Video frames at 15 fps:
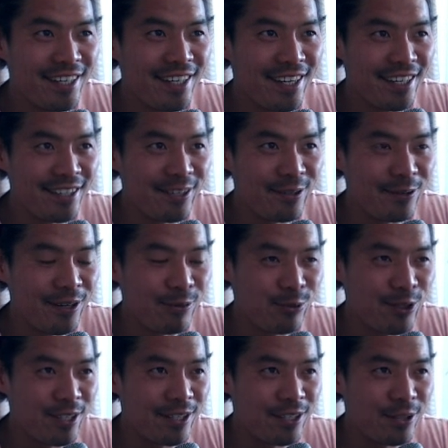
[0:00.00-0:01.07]
I don't know what I'm
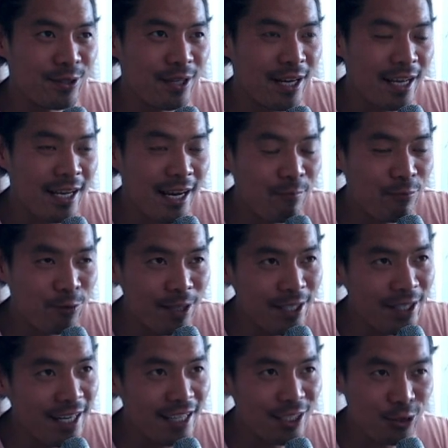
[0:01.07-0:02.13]
trying to do there. I'm really
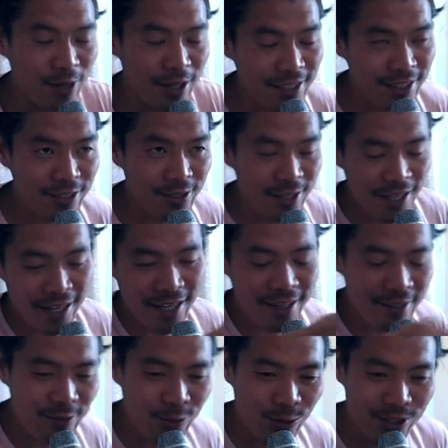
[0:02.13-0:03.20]
not trying to do that. I
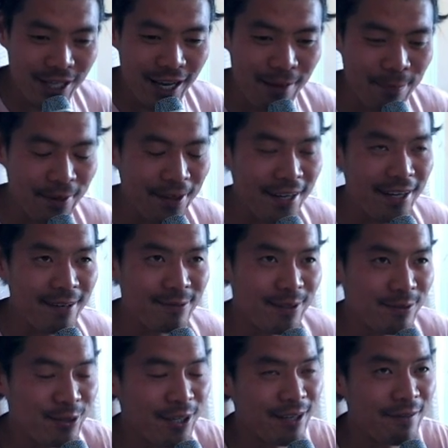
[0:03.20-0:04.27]
don't know what's happening. I'm
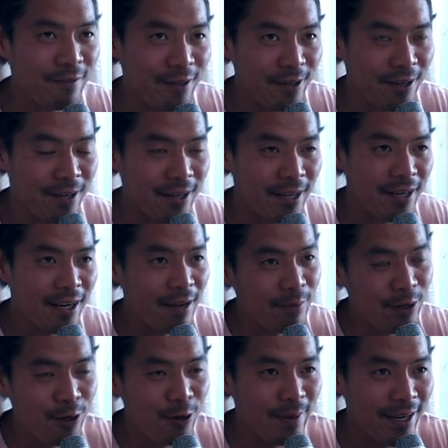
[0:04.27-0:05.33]
trying to figure out. I'm going
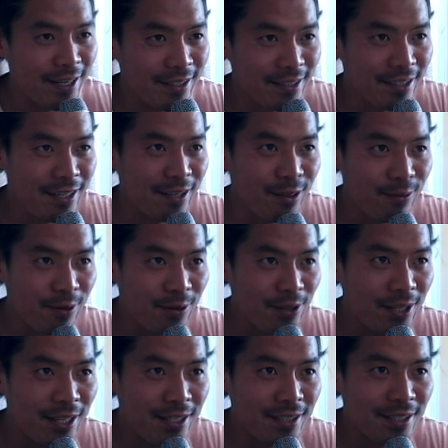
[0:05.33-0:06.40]
to go back out today and throw
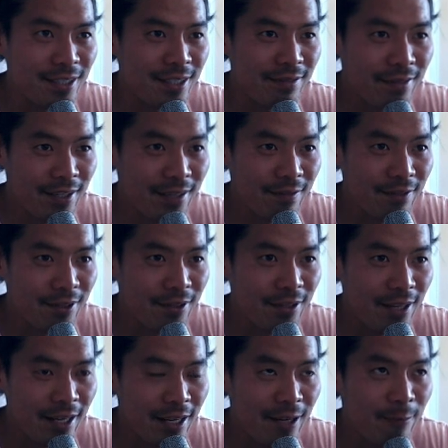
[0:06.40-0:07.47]
again to see if I can figure
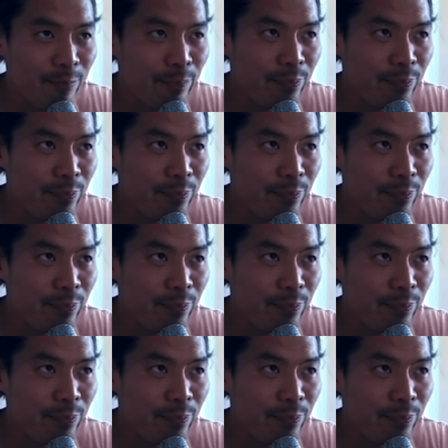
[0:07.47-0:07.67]
that out.